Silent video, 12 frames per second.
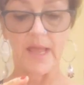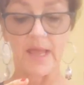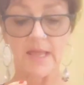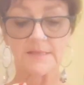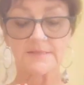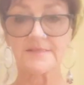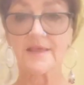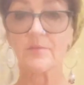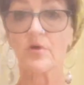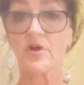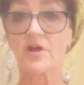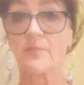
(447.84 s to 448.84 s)
And they
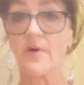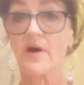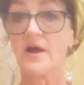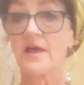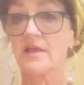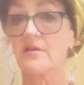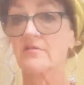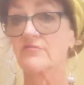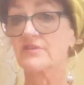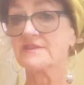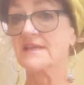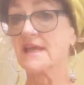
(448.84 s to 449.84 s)
work by
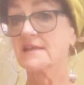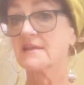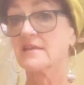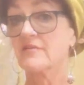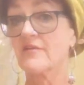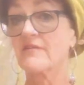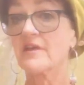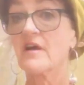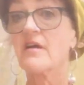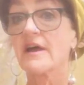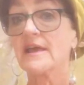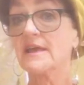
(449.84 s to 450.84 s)
retaining a very
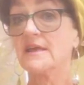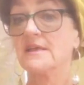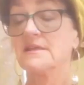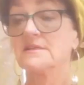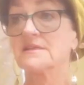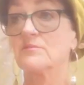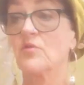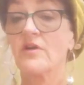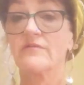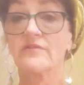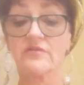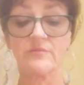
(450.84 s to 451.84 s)
high heat in
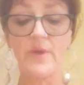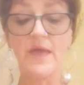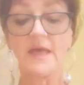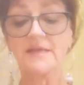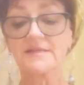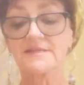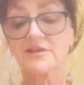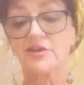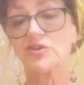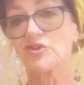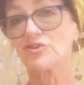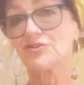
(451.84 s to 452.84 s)
whatever you've made, so
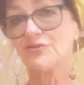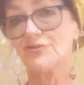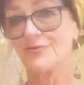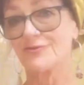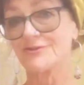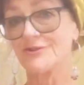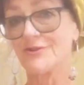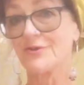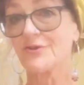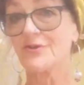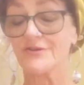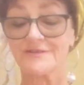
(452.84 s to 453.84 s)
you can do long slow
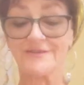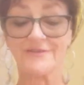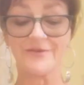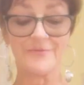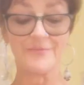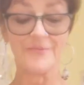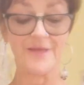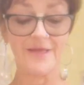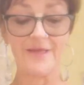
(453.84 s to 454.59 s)
cooks in them,